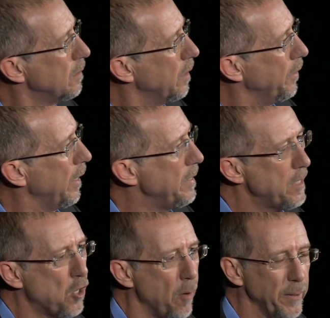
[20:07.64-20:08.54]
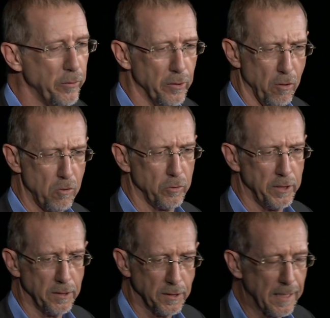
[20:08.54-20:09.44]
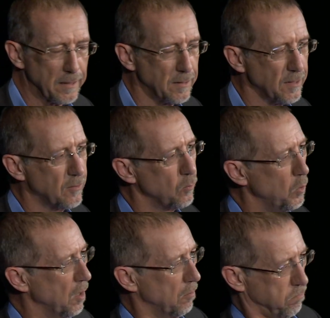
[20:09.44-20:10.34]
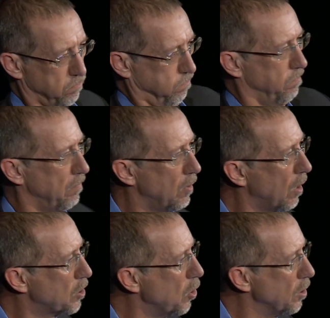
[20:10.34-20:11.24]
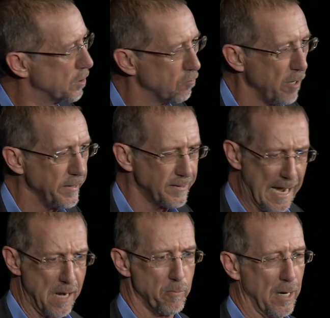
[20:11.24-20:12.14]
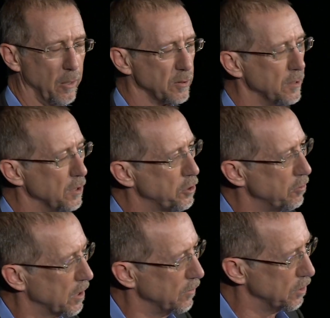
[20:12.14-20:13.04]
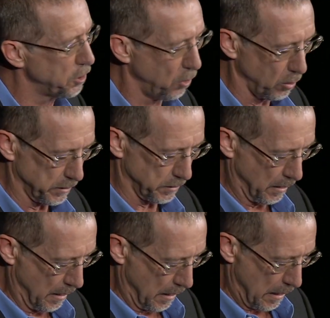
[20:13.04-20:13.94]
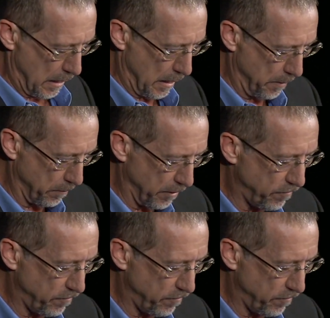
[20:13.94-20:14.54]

And any comment that, oh, these are sexist, will cause raised eyebrows and a shrug of the shoulders. Um, in